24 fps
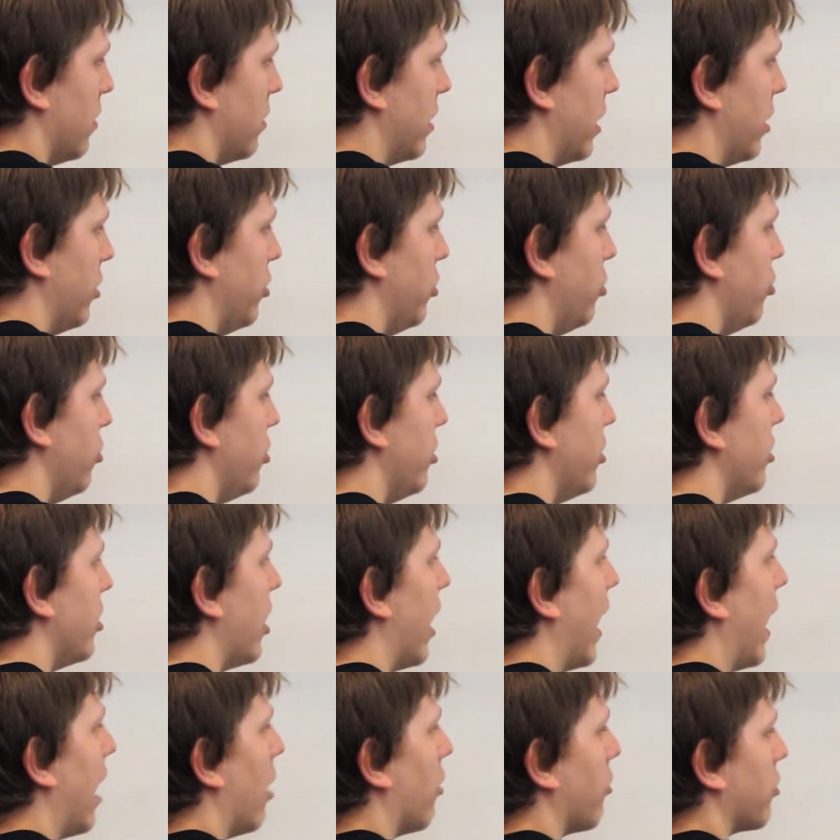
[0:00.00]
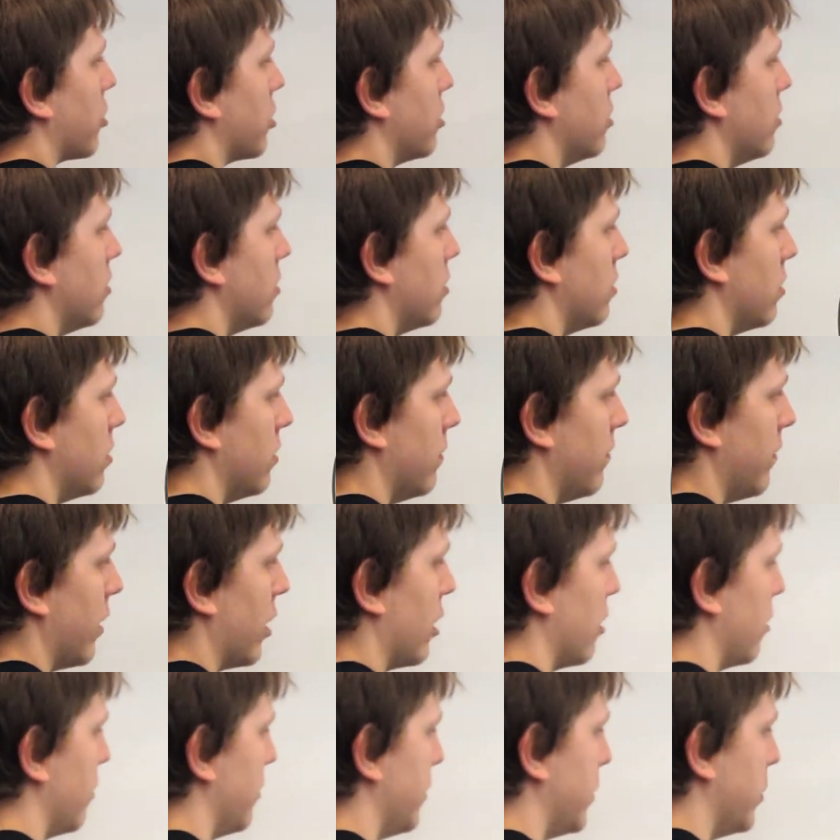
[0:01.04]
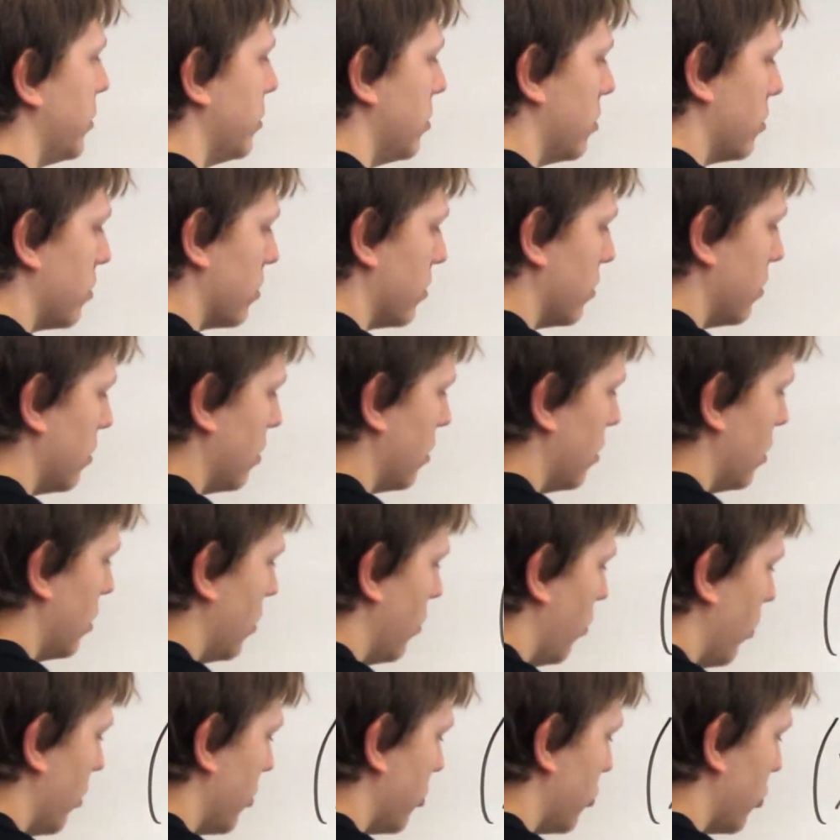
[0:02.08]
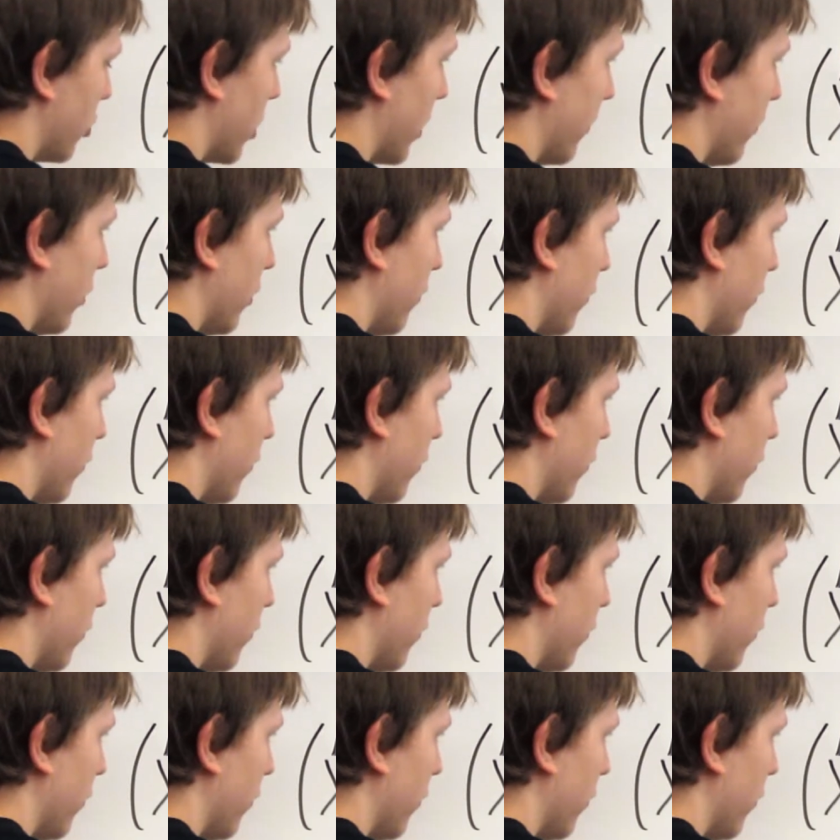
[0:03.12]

Then you do your outer variables, which will give you